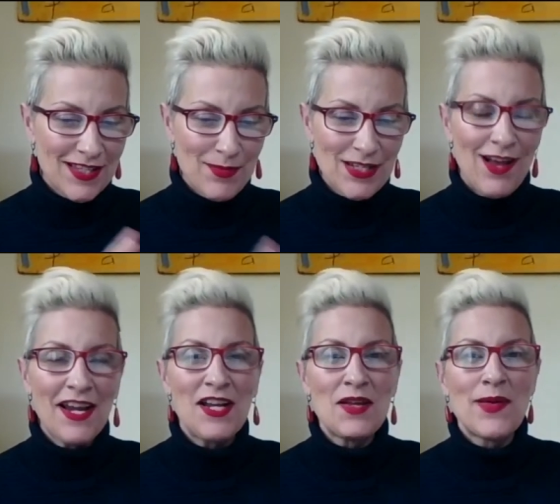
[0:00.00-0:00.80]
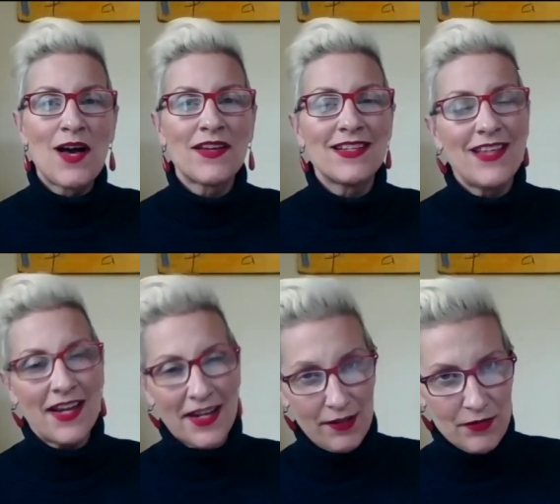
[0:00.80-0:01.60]
I'm talking about
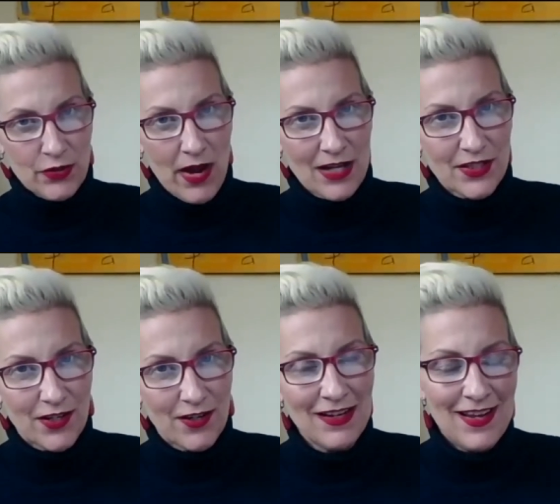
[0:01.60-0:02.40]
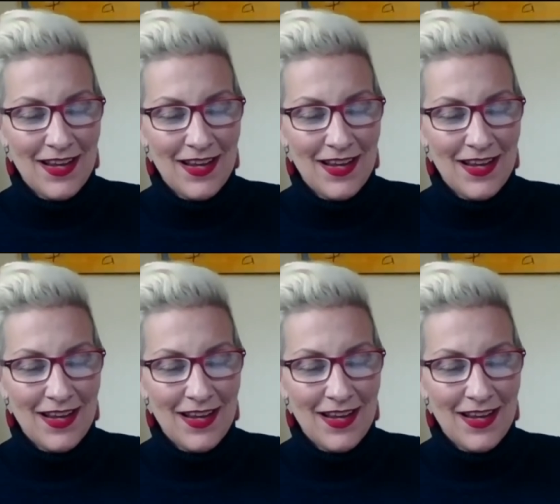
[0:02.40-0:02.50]
Executive Director